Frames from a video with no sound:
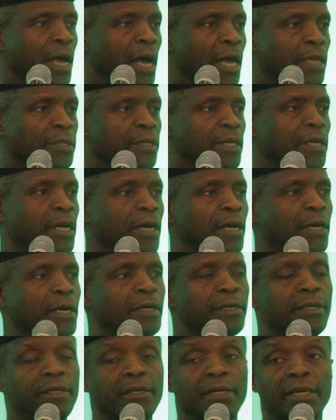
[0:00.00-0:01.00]

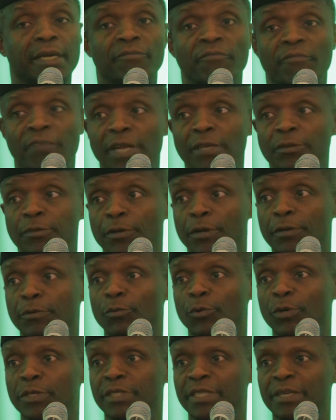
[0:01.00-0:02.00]
Her
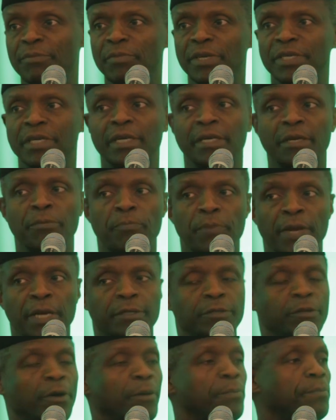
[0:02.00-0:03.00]
invention was immediately
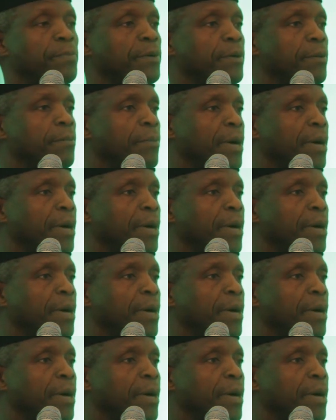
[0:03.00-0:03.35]
picked up